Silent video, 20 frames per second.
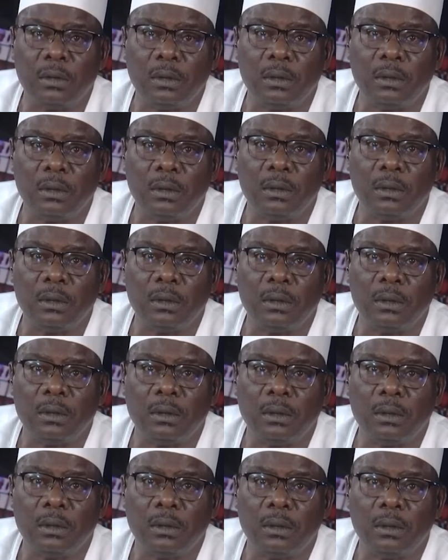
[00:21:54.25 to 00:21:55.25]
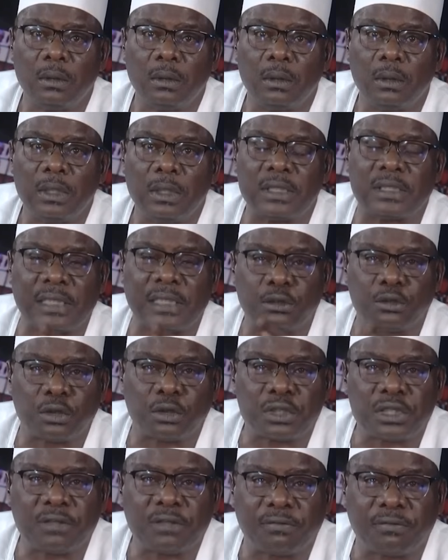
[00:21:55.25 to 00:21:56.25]
Okay. Is it
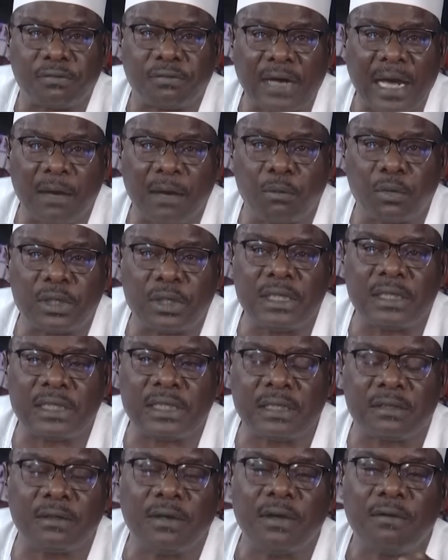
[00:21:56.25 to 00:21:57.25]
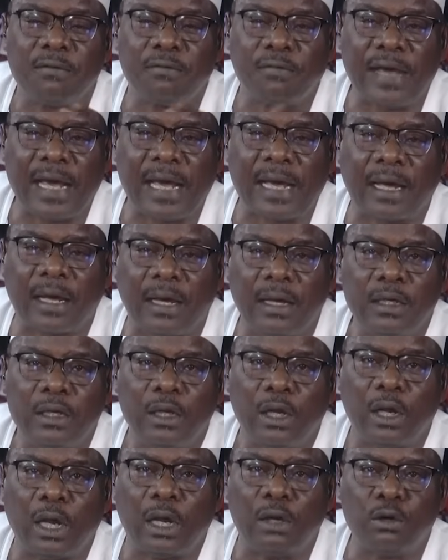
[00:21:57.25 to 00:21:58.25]
justifiable? Is it fair
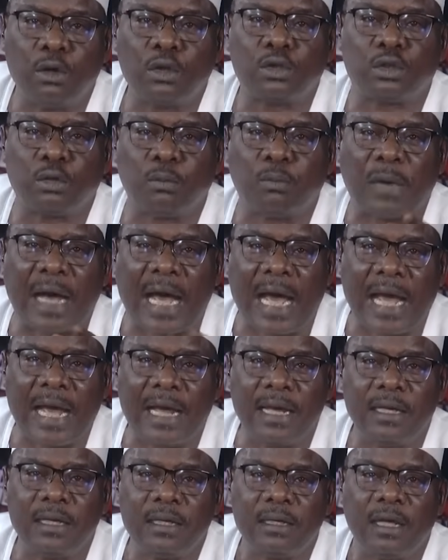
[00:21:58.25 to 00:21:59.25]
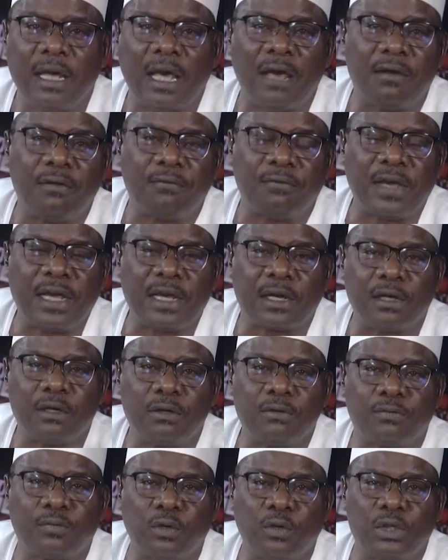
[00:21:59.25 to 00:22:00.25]
not to buy a vehicle
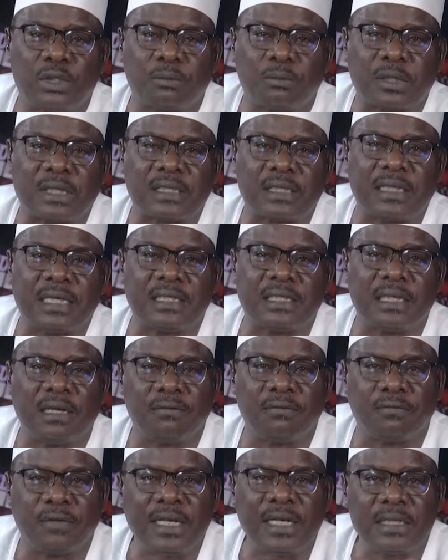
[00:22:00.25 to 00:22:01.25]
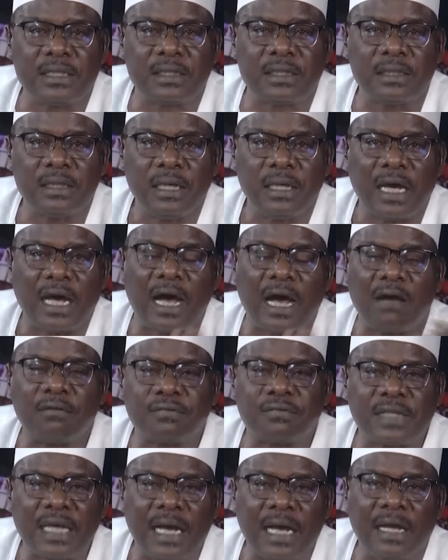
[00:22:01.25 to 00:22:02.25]
for the presidential fleet
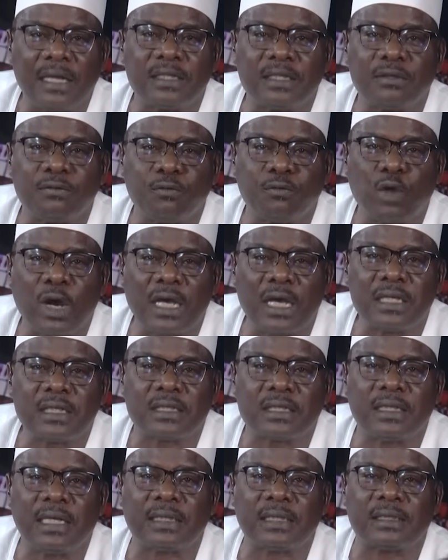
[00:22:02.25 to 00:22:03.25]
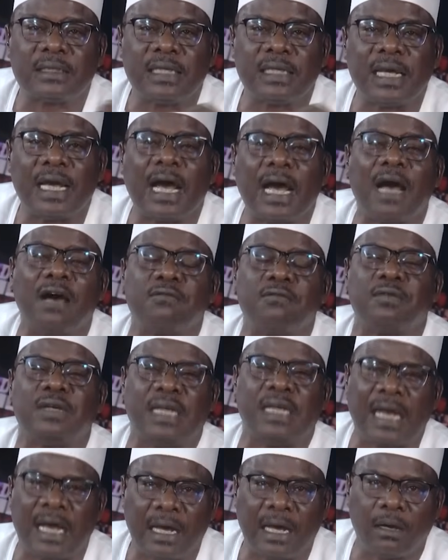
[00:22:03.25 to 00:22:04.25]
after the ones that they have
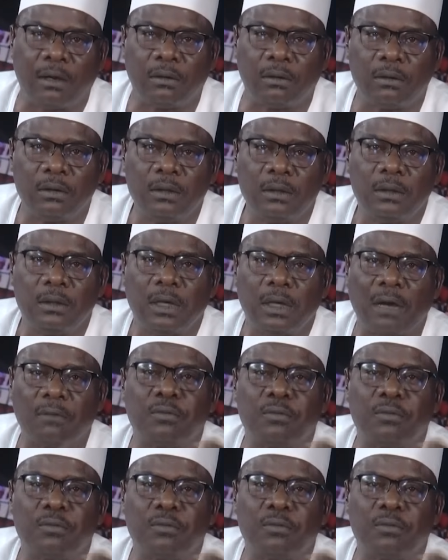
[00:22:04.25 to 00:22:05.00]
now have been